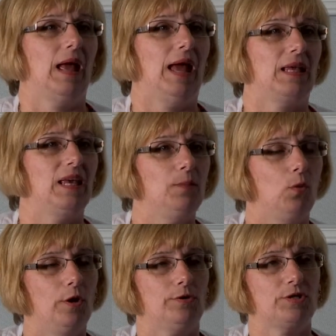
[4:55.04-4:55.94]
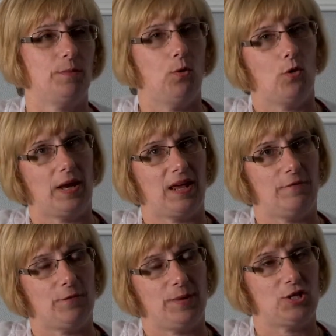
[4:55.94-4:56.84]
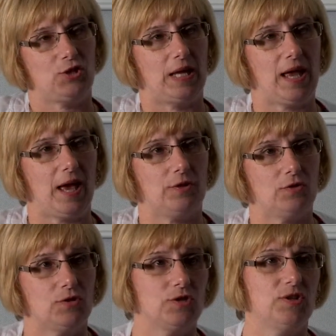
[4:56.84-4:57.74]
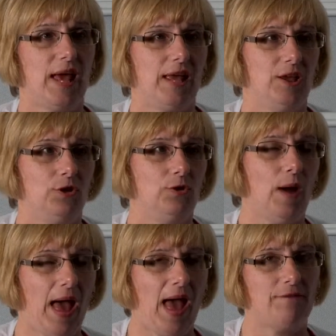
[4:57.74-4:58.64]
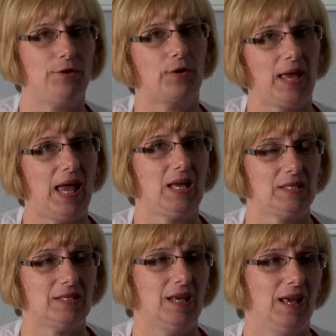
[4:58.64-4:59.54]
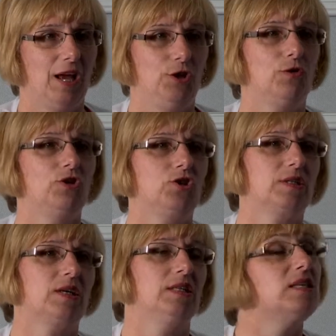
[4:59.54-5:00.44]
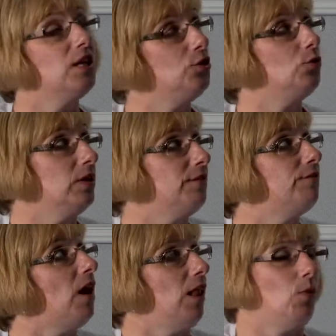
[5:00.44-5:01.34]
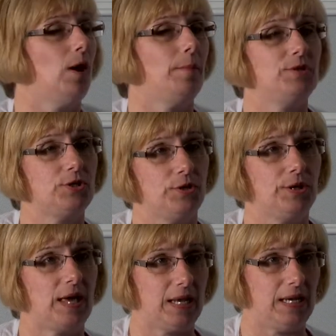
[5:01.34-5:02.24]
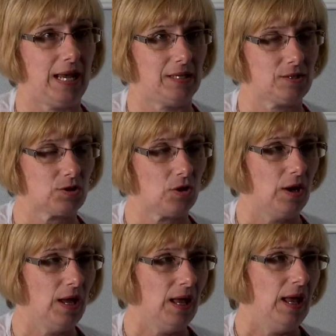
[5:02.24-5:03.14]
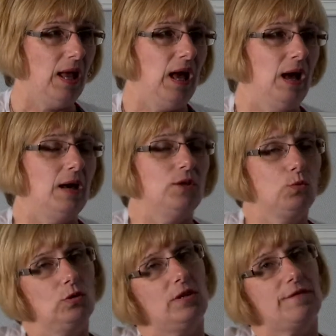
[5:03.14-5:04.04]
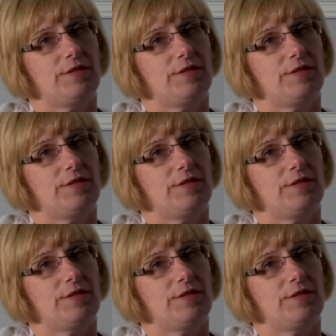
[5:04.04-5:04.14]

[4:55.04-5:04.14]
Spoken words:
and keep all your supporting information together so that you have your case and you can just continually follow up until you get an answer. The rule of